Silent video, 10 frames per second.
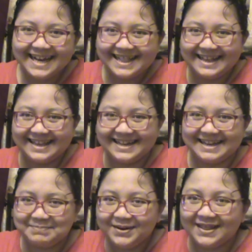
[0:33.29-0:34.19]
That they
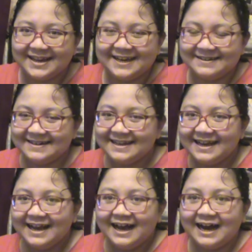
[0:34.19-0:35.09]
like pull it out.
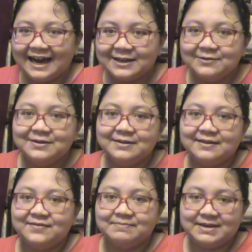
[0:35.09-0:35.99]
I do use
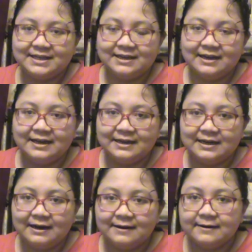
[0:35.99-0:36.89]
it for baking
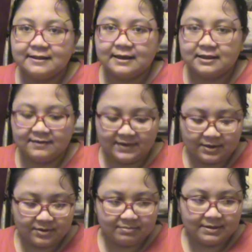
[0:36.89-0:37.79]
on Thanksgiving
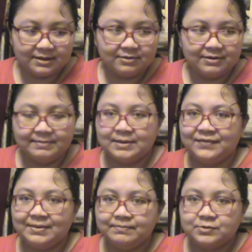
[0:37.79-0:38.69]
and Christmas, or
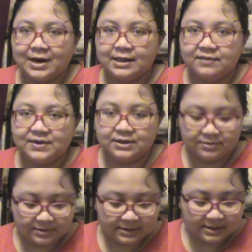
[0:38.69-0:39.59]
if I'm trying something
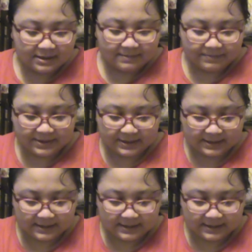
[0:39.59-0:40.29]
new. But